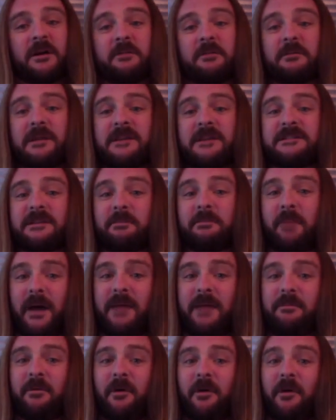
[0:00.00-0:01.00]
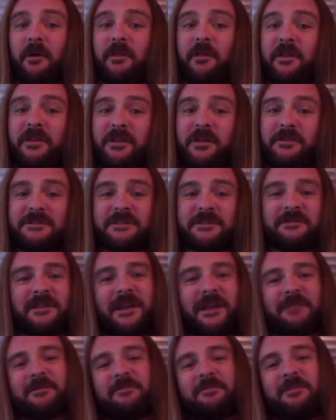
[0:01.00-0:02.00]
released a paper on the use of
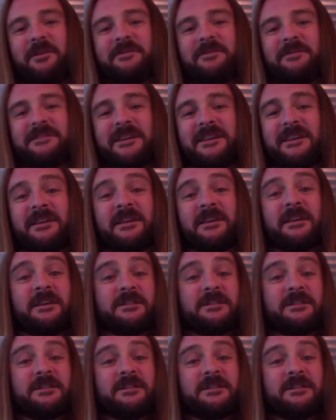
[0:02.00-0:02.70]
cloud computing,